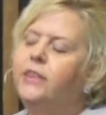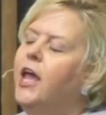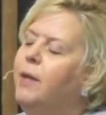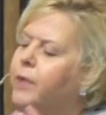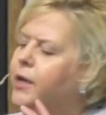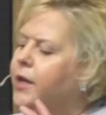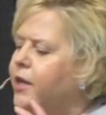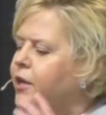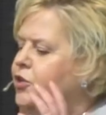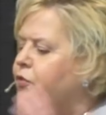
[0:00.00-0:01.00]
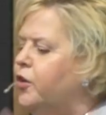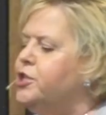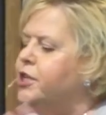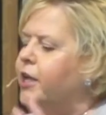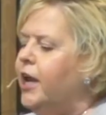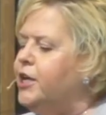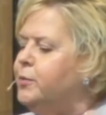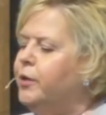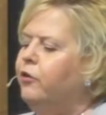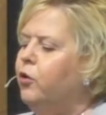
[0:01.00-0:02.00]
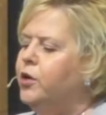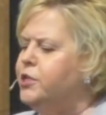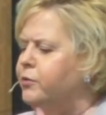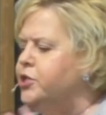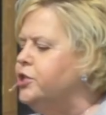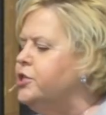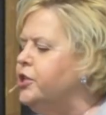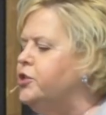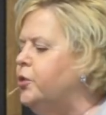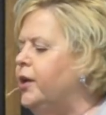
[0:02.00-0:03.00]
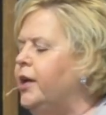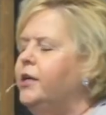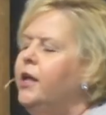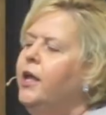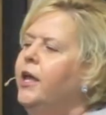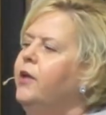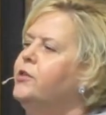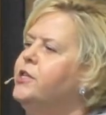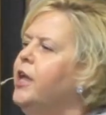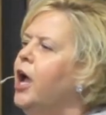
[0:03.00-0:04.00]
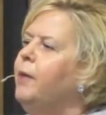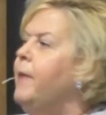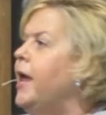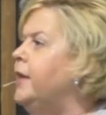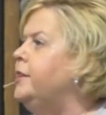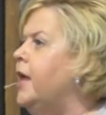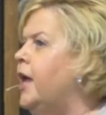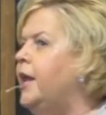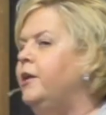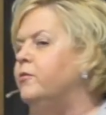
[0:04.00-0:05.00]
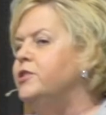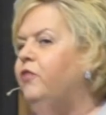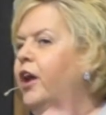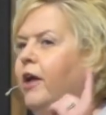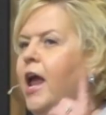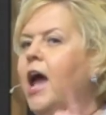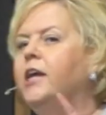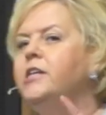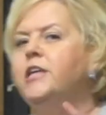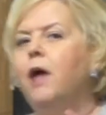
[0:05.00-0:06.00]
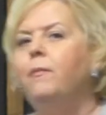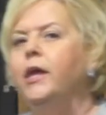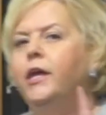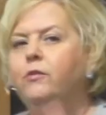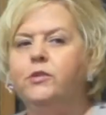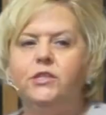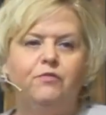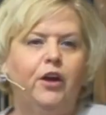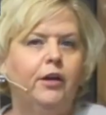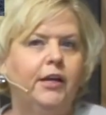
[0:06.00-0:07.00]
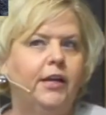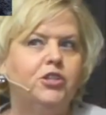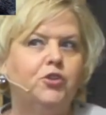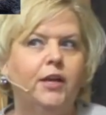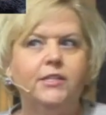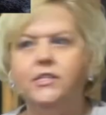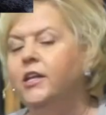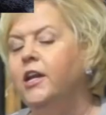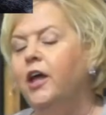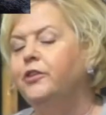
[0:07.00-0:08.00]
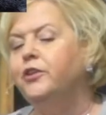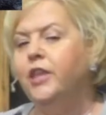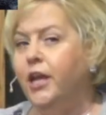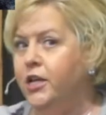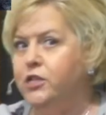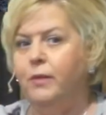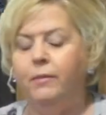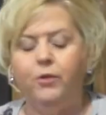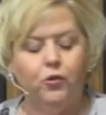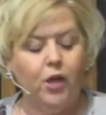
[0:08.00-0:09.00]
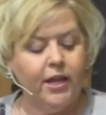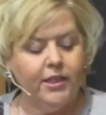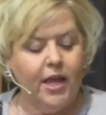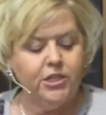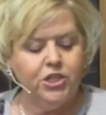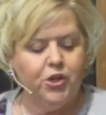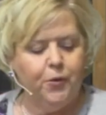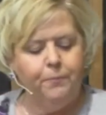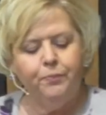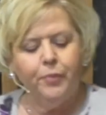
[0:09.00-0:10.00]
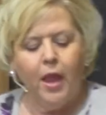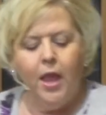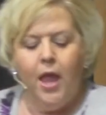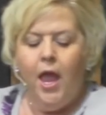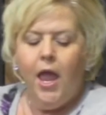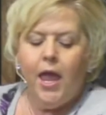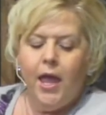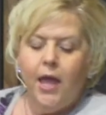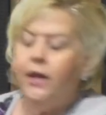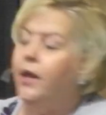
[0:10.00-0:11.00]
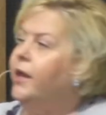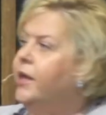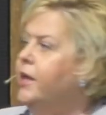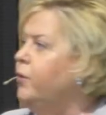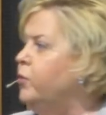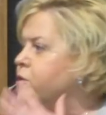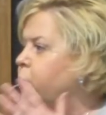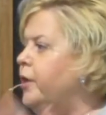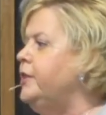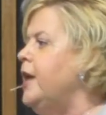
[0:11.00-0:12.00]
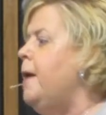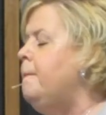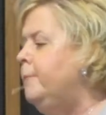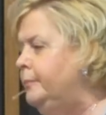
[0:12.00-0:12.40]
them, and, and his first engagement, of course, he was just intrigued. He was a young man then, he was very academic, he was very interested in other things. Maybe you're like that too. And he was with them,